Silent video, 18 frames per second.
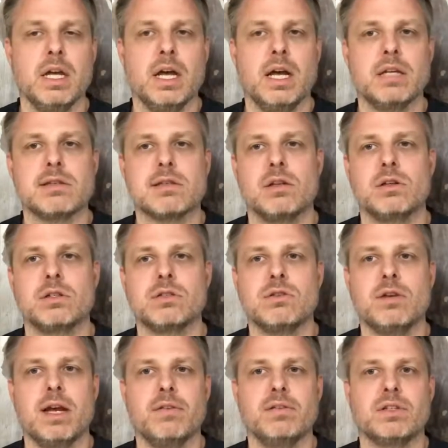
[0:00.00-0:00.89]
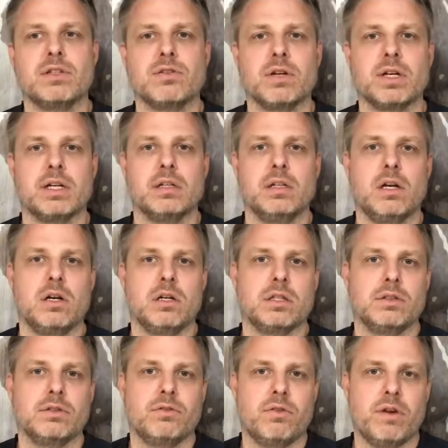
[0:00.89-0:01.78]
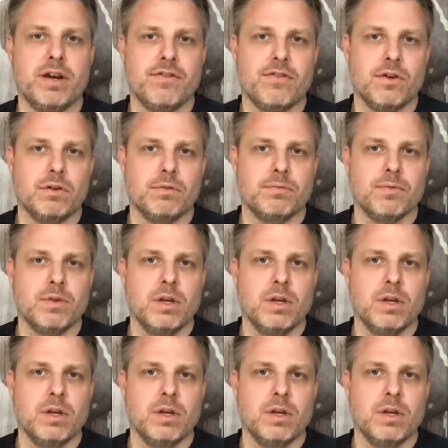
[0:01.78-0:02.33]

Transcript: as long as you have a trigger lock on the rifle.